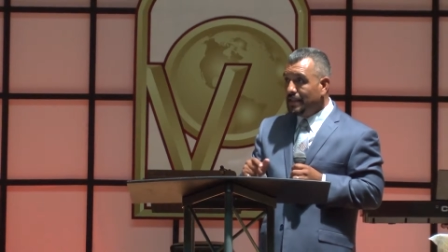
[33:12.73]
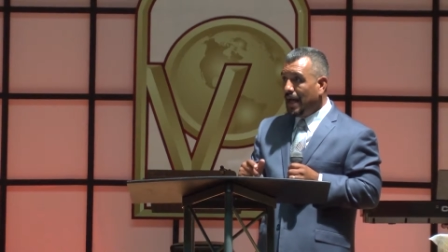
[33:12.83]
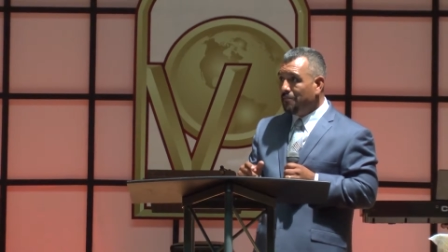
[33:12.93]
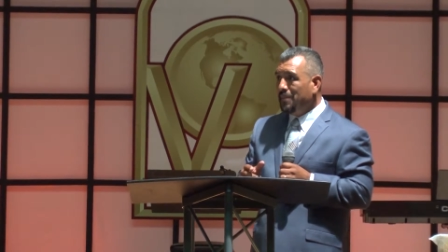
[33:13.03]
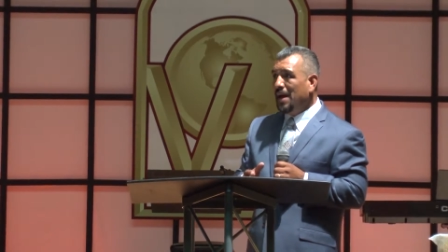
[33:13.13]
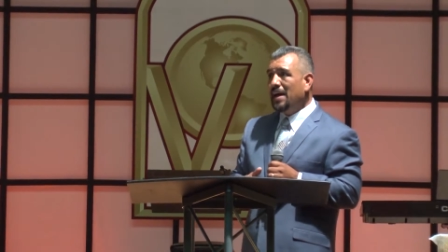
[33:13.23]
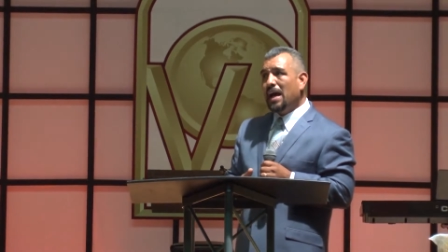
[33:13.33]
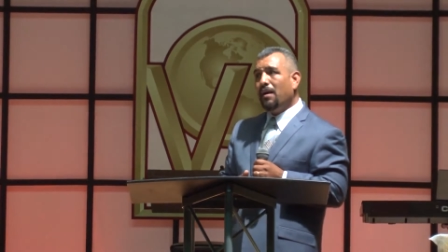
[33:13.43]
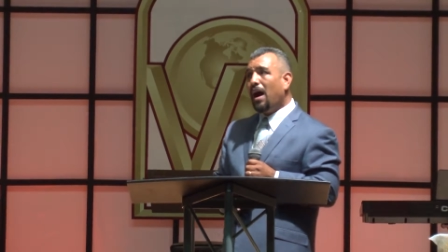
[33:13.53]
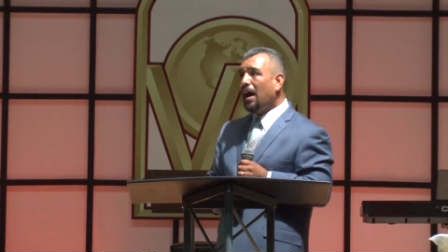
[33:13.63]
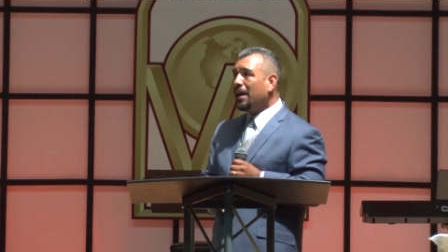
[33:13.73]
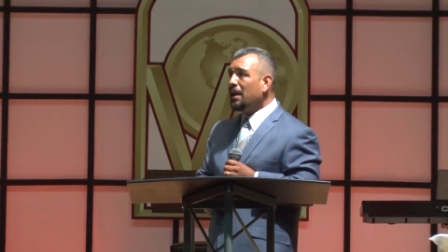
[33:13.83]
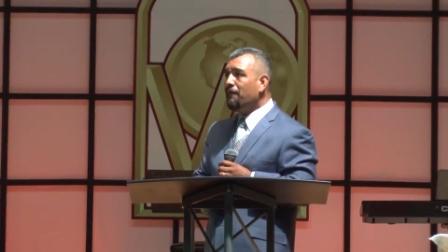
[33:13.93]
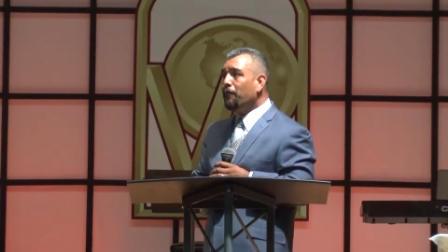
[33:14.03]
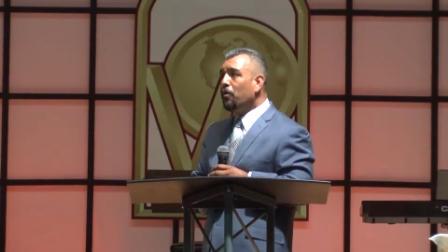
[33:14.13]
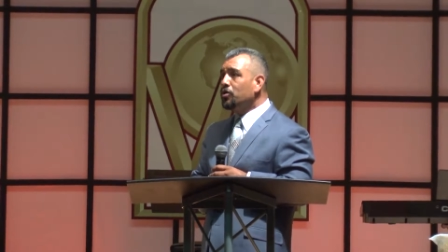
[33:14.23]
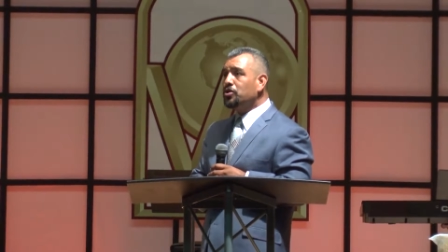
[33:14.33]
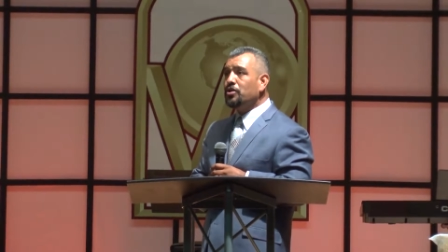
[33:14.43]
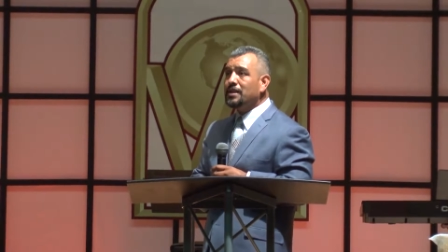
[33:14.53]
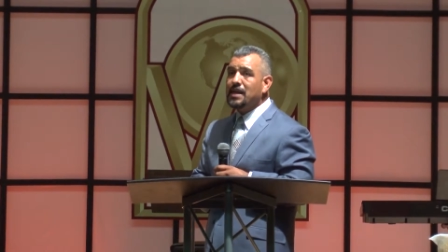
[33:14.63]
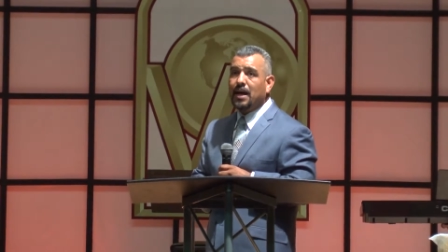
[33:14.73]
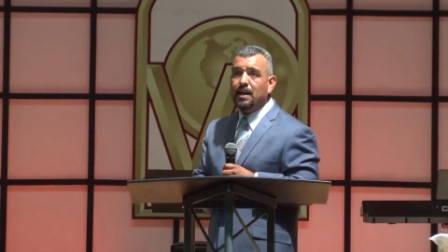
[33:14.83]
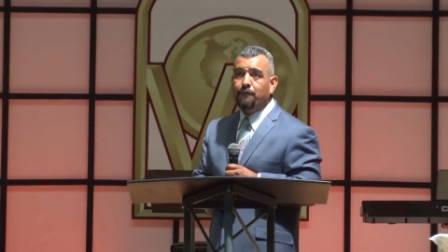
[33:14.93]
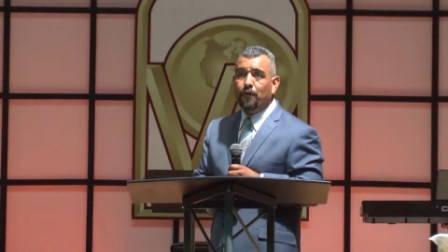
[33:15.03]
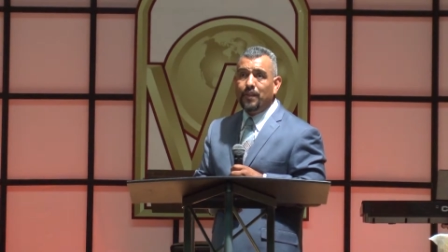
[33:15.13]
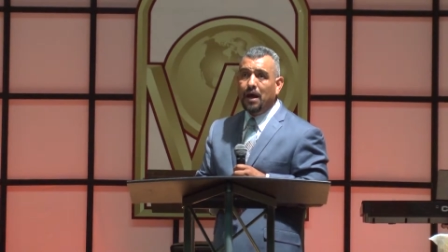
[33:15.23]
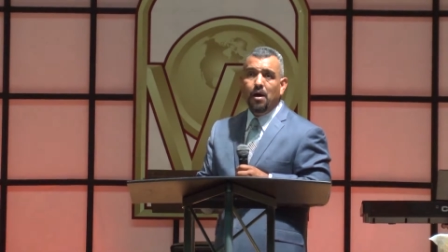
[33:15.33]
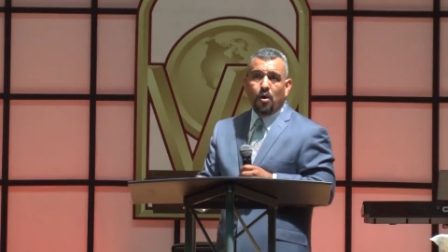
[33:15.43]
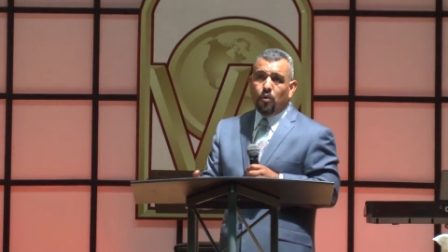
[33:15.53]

that man, I, don't, I can afford to do this. I can not afford that.